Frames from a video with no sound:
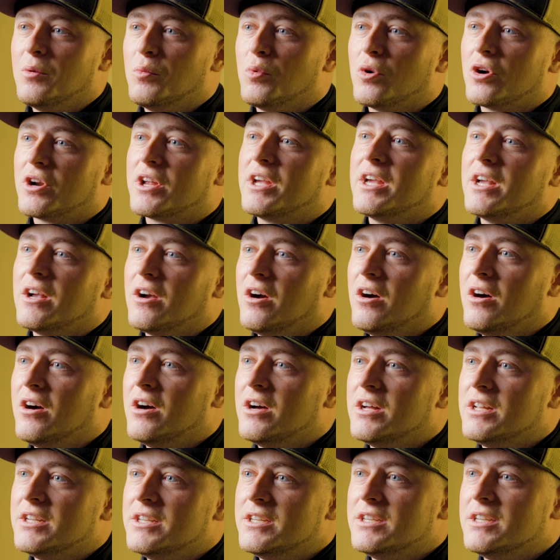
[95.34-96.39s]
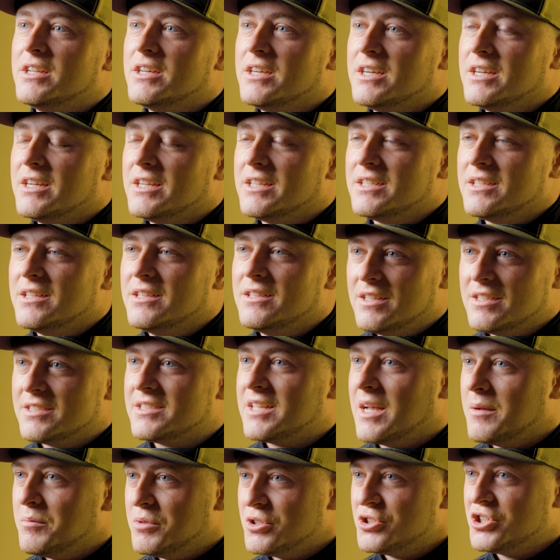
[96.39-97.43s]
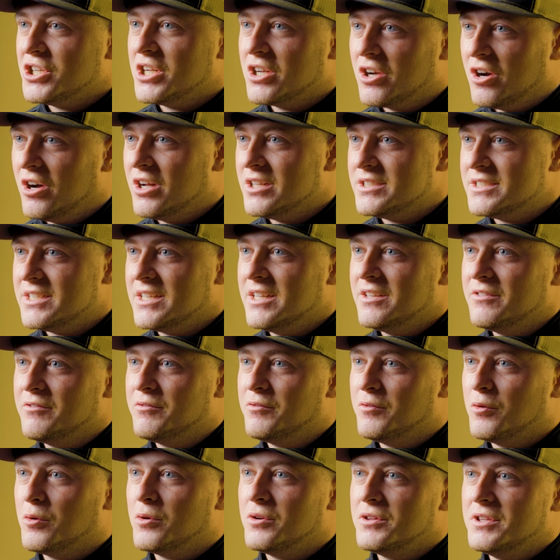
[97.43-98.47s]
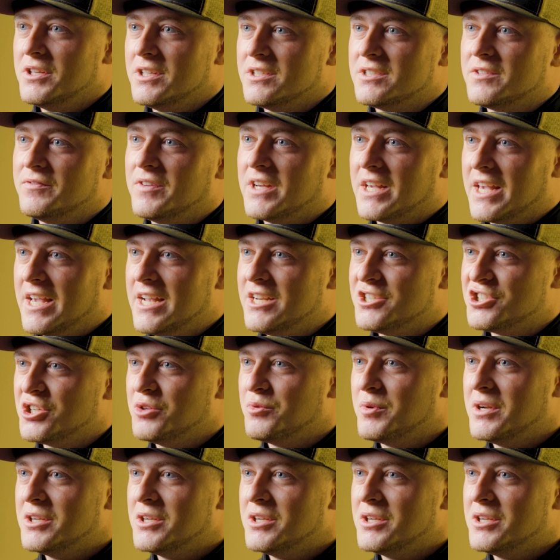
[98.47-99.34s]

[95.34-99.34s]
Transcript: working on establishing content for this vacation